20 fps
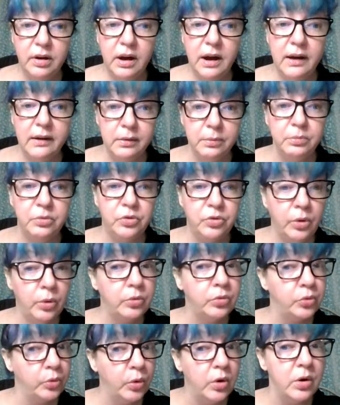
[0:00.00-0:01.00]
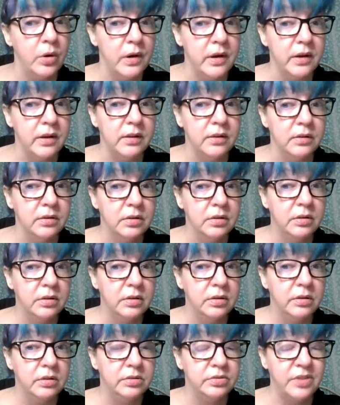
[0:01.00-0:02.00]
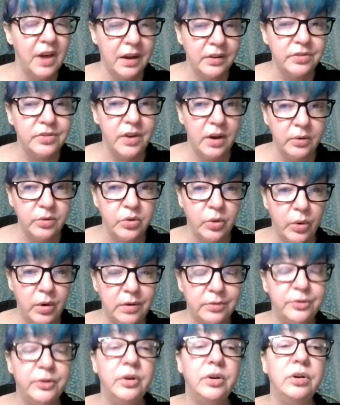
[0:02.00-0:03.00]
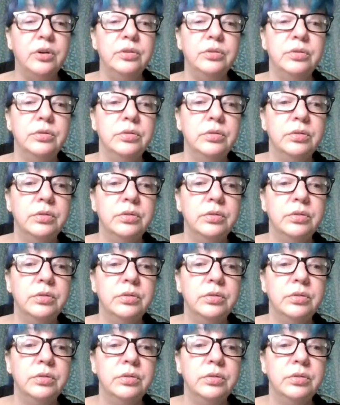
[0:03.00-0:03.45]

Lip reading: I am so sorry. That sounds awful.